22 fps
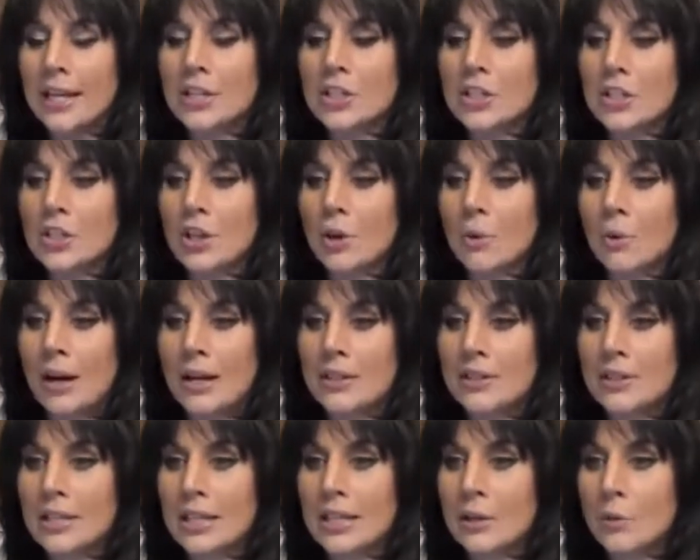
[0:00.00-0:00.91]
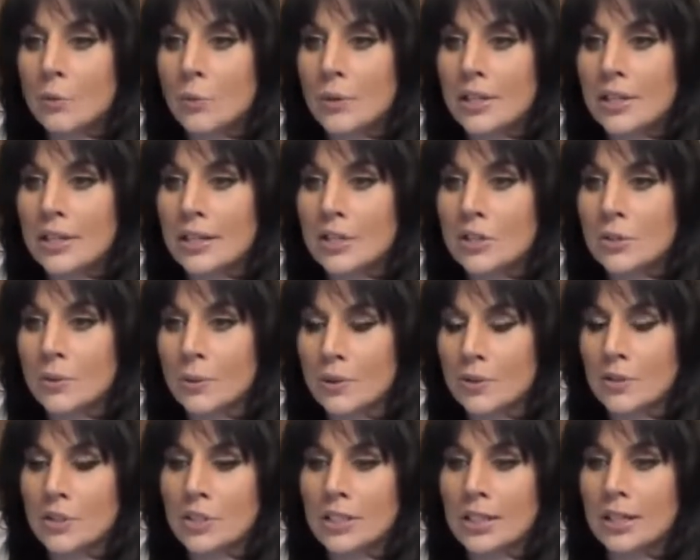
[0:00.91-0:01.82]
And so I think we need to
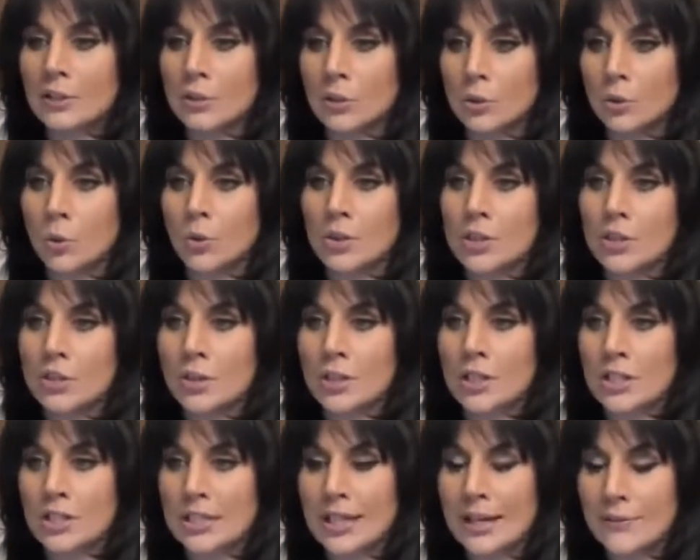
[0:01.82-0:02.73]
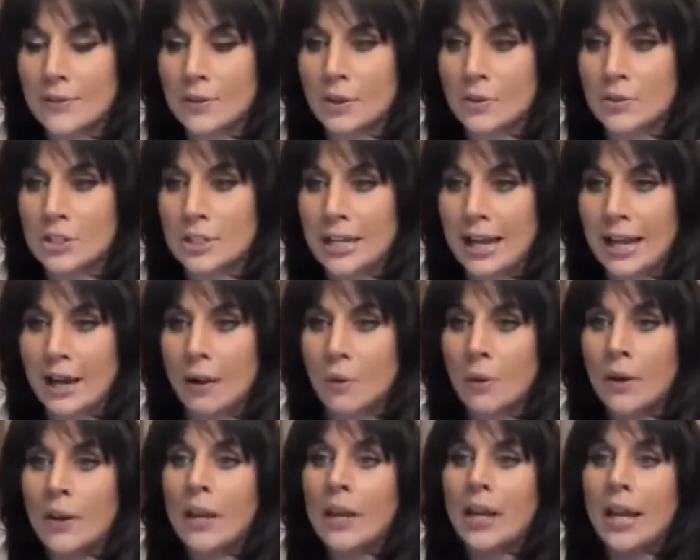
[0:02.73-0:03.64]
understand the Lord is going to send those
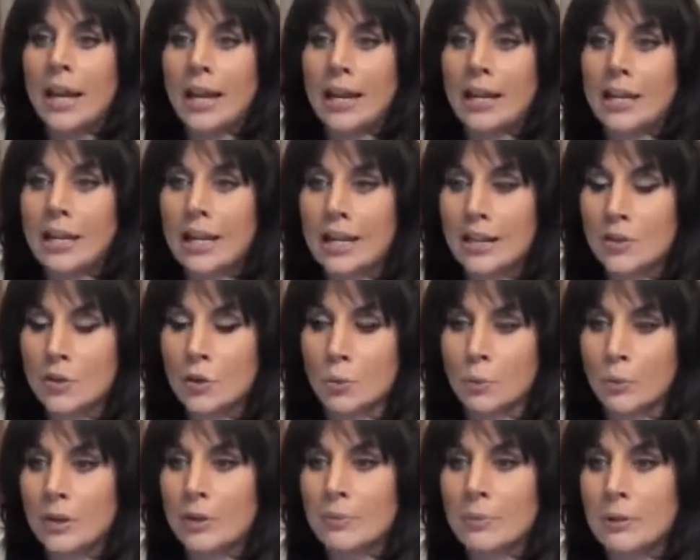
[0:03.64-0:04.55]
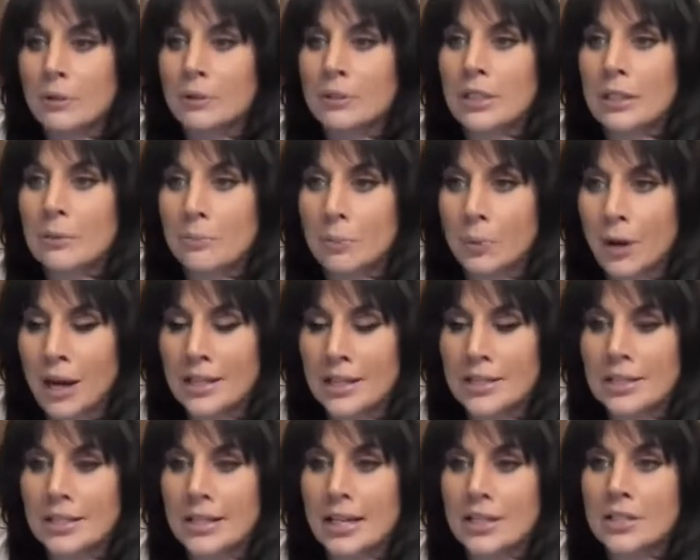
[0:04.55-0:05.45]
now. And in the rebuilding
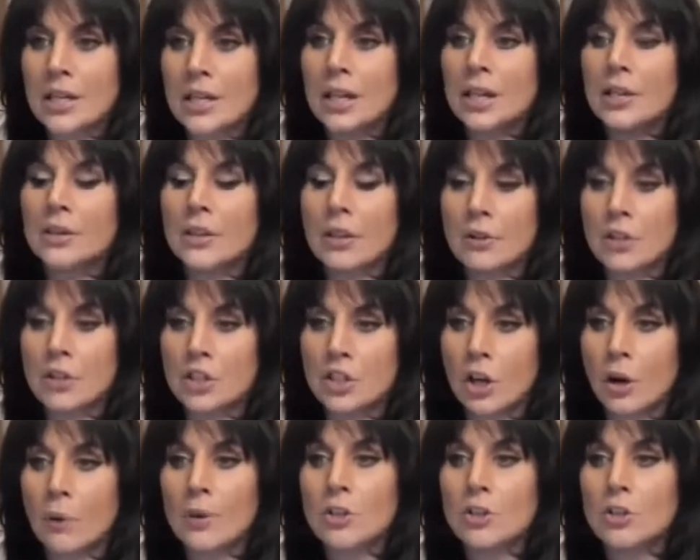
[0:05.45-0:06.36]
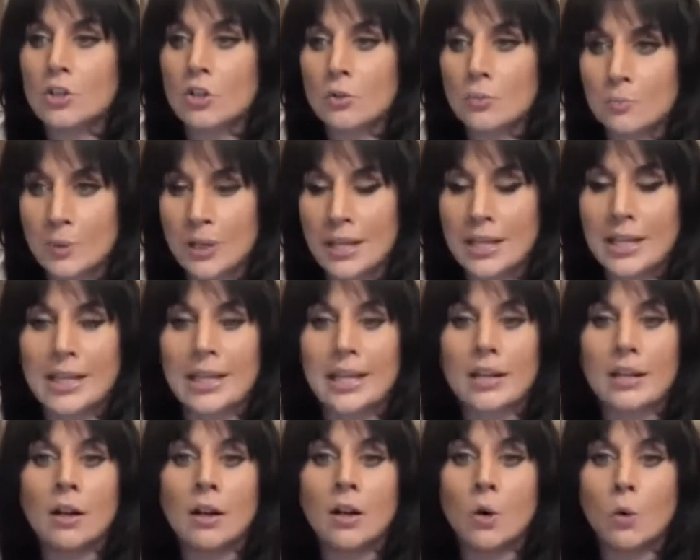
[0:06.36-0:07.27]
process, there is going to
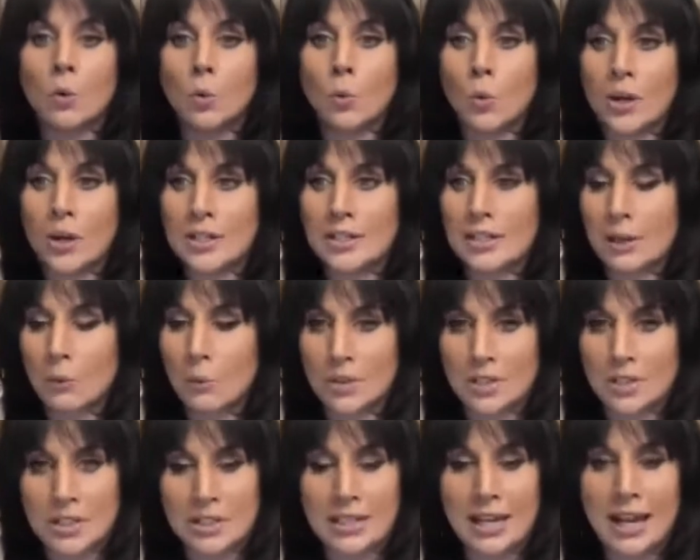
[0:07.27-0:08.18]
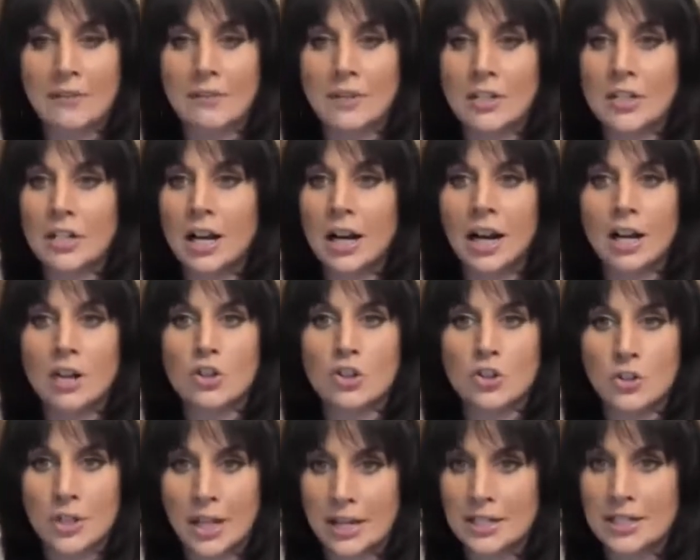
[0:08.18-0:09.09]
be ones that want to
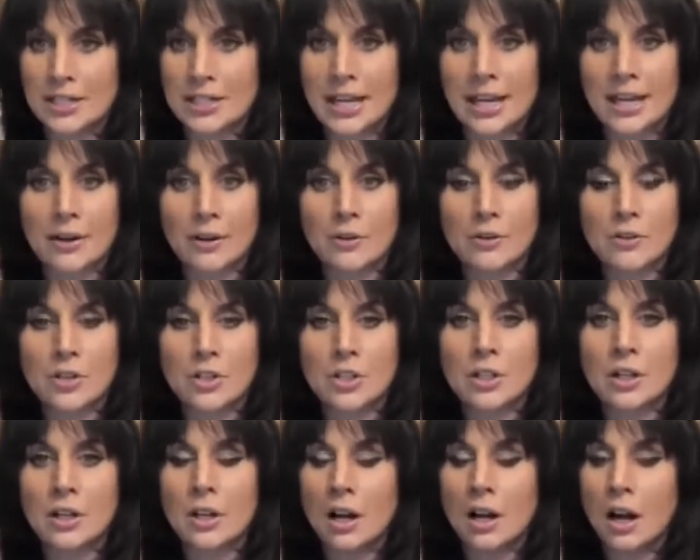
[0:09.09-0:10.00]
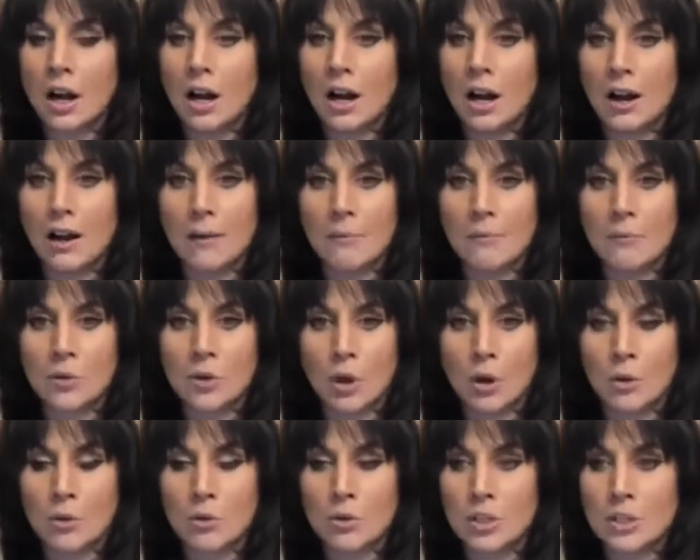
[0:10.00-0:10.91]
sabotage, naysayers, um,
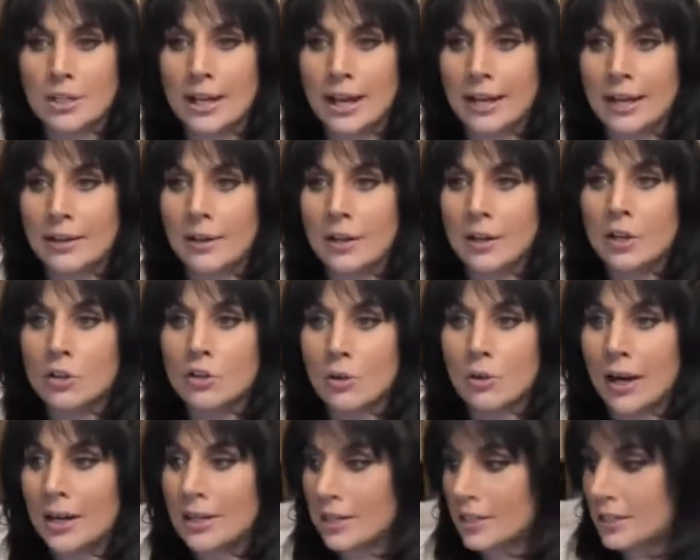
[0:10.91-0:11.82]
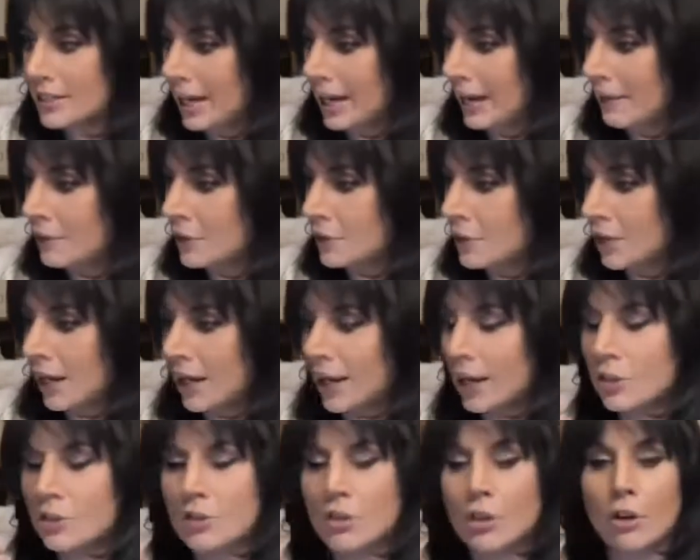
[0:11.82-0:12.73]
those that try to
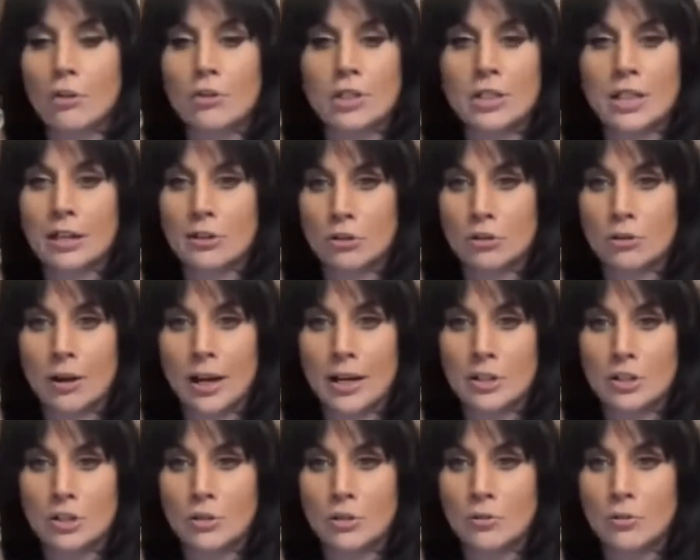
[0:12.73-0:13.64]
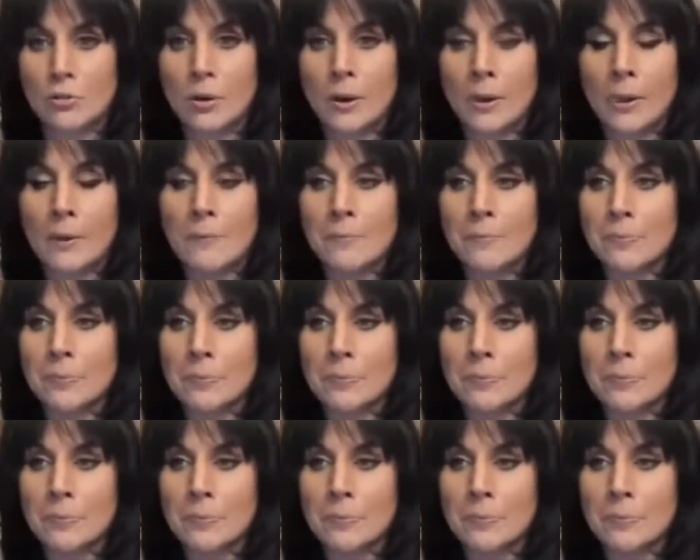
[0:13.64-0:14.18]
sabotage, those that try to